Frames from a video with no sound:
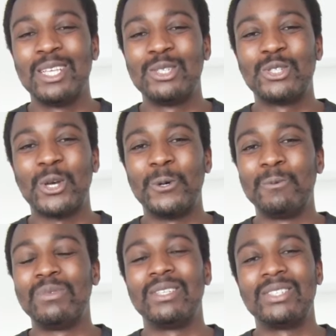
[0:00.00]

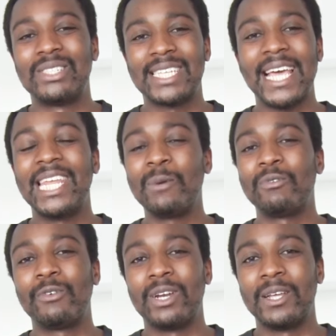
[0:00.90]
So scanning,
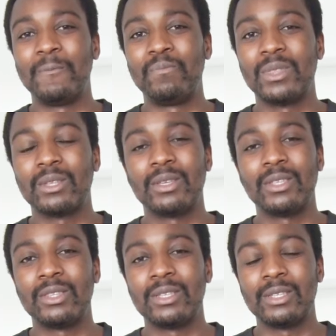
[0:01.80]
we've got a
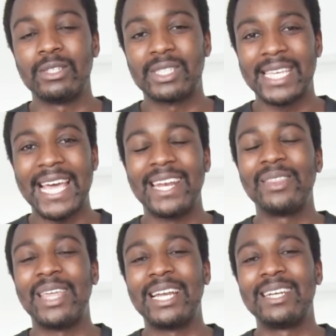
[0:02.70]
scanner
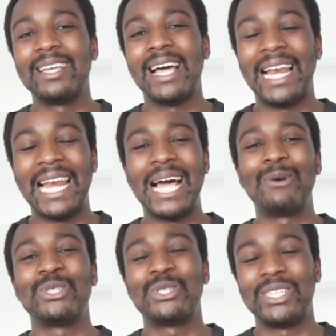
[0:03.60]
that
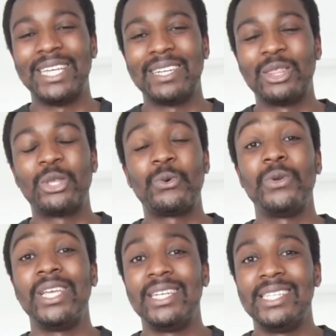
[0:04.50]
allows us to get a
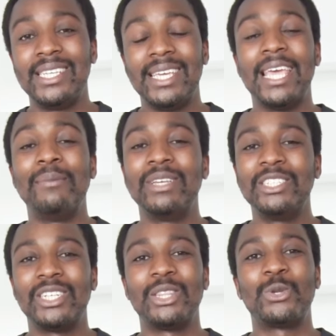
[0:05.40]
3D
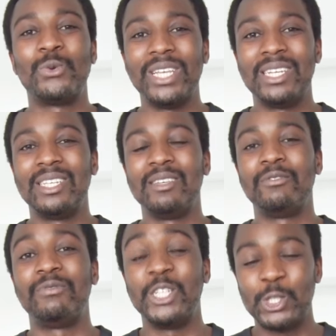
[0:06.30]
image, a 3D
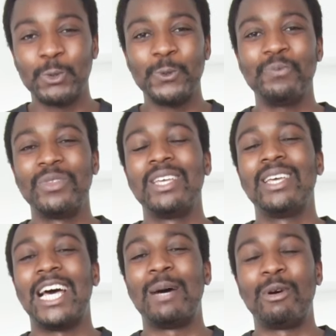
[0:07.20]
visual
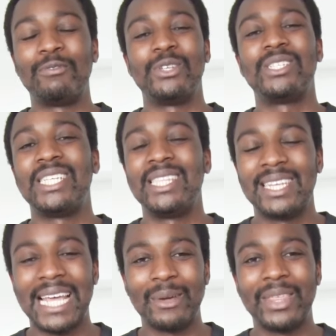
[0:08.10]
of your teeth
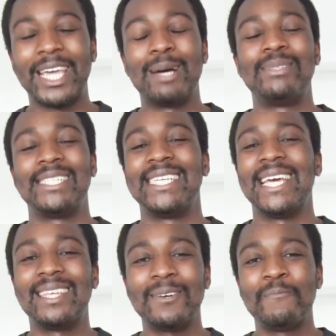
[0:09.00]
and how they come
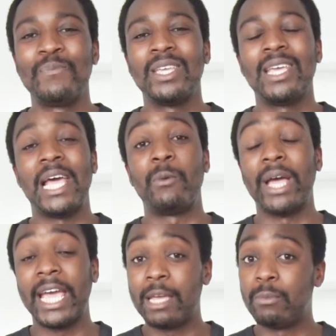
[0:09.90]
together. And
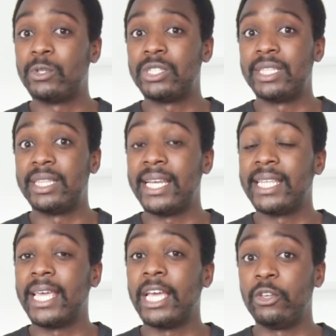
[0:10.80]
we're able to
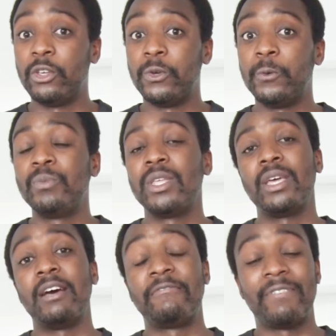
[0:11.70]
then get you
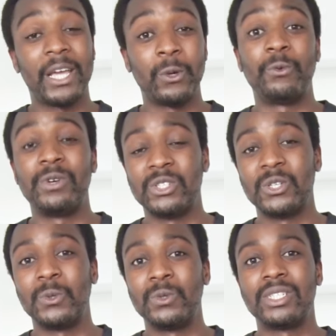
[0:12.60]
a final
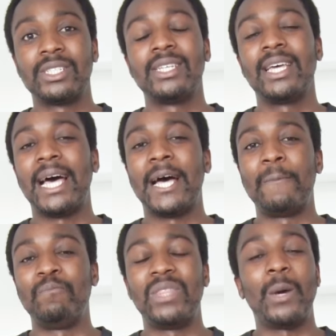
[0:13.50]
result
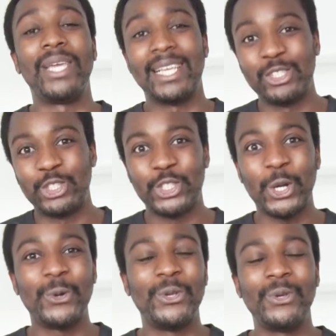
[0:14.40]
that we can
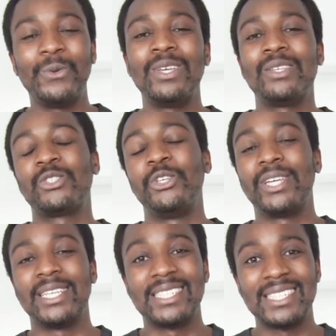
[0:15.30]
show you, so you
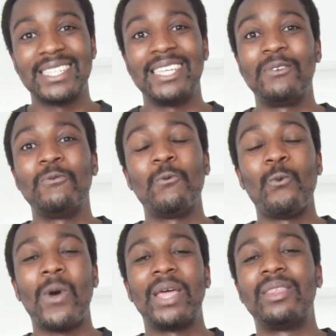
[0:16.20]
can see
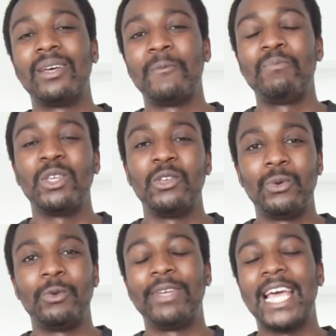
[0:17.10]
whether
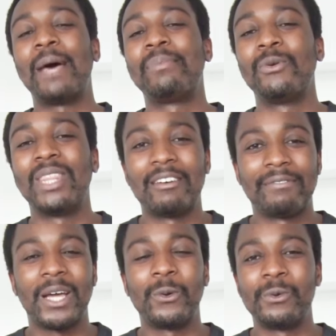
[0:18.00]
you would be happy with that
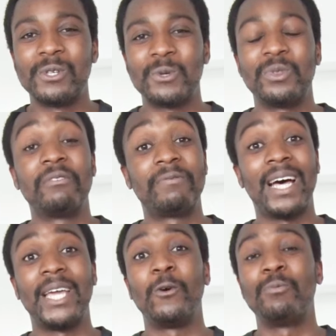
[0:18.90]
final result, the
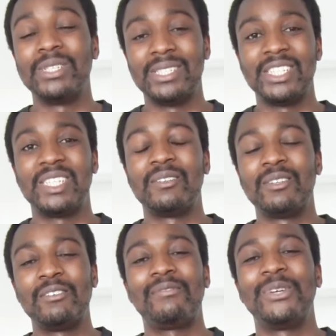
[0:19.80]
final position
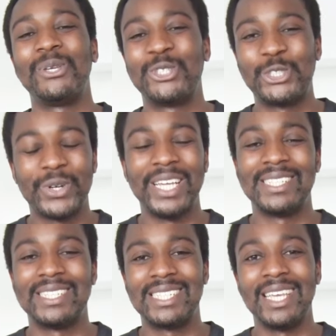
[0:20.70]
for your
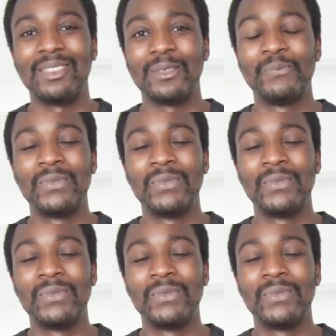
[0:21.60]
straighter teeth.